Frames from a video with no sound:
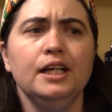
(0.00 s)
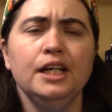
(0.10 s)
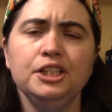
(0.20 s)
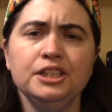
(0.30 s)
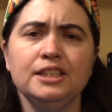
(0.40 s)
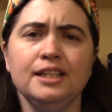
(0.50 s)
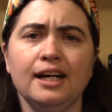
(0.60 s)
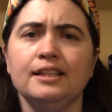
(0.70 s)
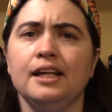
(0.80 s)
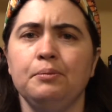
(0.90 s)
it's just
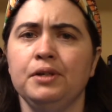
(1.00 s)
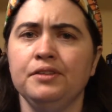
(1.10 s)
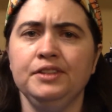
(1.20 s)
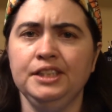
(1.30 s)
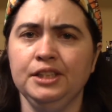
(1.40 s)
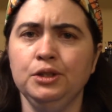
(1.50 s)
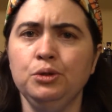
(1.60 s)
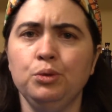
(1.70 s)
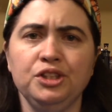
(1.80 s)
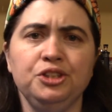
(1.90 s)
not that big of a deal
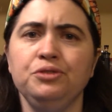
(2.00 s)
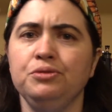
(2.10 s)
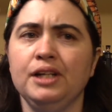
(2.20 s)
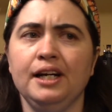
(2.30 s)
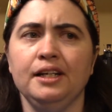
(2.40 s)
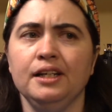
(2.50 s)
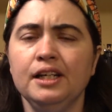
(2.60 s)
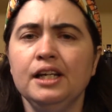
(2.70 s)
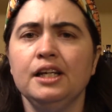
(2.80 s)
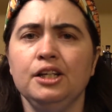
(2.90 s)
once you kind of
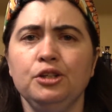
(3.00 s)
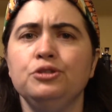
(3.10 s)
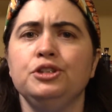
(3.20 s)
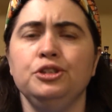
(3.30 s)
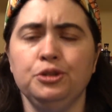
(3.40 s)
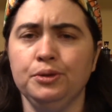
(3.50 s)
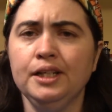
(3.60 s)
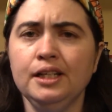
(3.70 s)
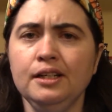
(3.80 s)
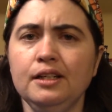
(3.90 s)
get used to doing
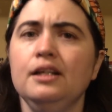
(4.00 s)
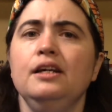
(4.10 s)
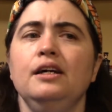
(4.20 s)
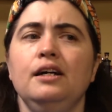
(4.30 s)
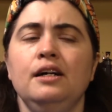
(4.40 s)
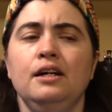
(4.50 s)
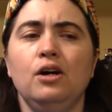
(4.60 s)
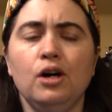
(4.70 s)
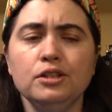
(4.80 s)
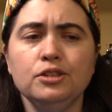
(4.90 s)
it uh,
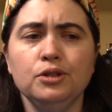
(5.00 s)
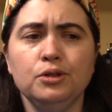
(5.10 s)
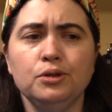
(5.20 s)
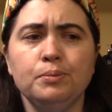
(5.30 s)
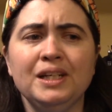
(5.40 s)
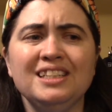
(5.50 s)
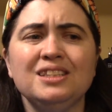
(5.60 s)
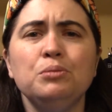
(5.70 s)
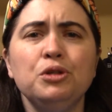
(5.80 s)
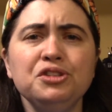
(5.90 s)
also because
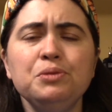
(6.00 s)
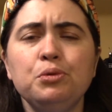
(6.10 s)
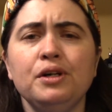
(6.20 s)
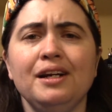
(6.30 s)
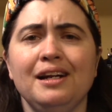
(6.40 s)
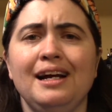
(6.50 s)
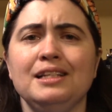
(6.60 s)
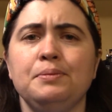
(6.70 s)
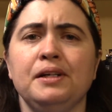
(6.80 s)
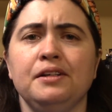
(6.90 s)
the most important
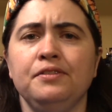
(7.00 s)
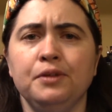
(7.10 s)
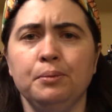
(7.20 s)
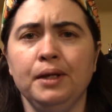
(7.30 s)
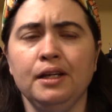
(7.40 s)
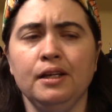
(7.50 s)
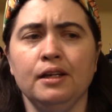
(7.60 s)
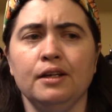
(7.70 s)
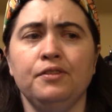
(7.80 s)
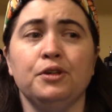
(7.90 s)
aspect of
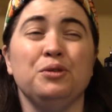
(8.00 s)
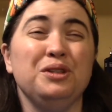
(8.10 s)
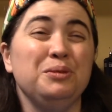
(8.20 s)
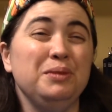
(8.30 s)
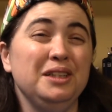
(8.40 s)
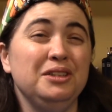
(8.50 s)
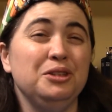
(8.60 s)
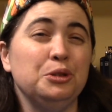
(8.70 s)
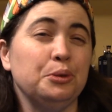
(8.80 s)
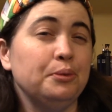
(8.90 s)
filmmaking if you're going to be
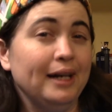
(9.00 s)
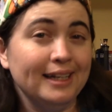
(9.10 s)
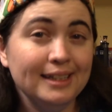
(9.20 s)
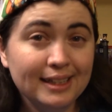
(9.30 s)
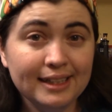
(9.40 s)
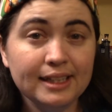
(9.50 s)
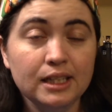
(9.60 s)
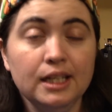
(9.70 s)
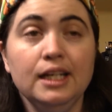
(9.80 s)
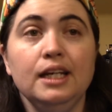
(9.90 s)
directing
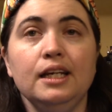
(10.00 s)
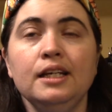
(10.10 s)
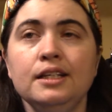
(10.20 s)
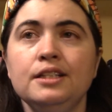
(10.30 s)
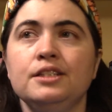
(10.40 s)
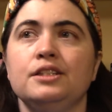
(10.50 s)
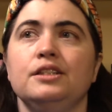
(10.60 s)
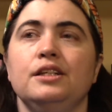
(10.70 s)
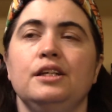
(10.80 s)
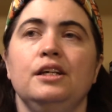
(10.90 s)
is
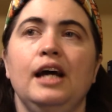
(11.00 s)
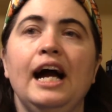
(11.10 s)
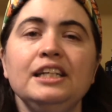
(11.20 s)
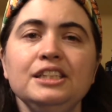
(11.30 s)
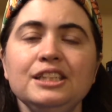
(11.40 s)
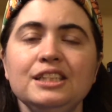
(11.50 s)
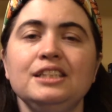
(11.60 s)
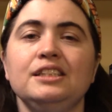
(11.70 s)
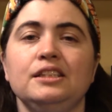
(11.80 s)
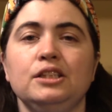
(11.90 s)
actually
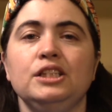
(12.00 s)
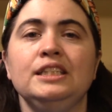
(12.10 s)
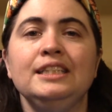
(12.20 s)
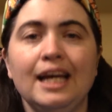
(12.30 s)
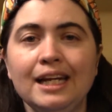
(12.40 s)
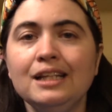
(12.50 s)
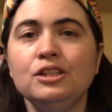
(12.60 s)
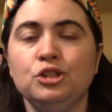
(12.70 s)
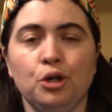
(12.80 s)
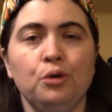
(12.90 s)
just setting the
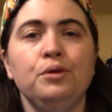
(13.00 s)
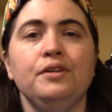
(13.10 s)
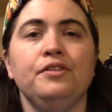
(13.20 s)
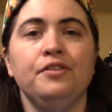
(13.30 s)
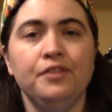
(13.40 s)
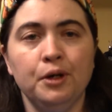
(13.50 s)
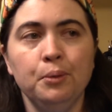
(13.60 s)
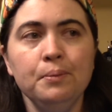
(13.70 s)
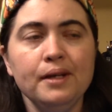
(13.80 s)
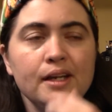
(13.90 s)
tone of a
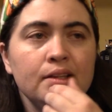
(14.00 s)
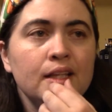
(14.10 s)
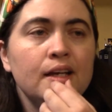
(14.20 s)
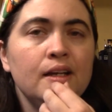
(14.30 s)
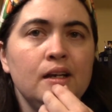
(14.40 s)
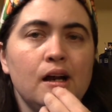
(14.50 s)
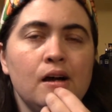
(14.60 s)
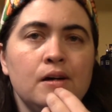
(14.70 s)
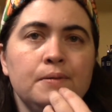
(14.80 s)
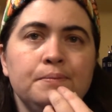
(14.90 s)
film and then
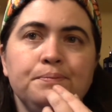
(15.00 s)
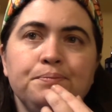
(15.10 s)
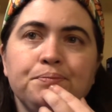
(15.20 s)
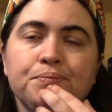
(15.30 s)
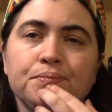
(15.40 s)
um,